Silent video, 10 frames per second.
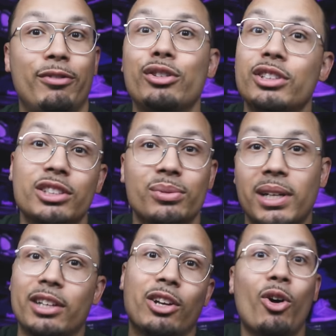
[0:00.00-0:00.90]
fusions, we
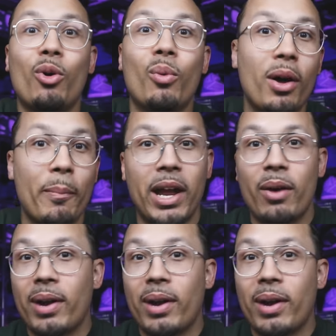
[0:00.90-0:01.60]
got the 01 pair,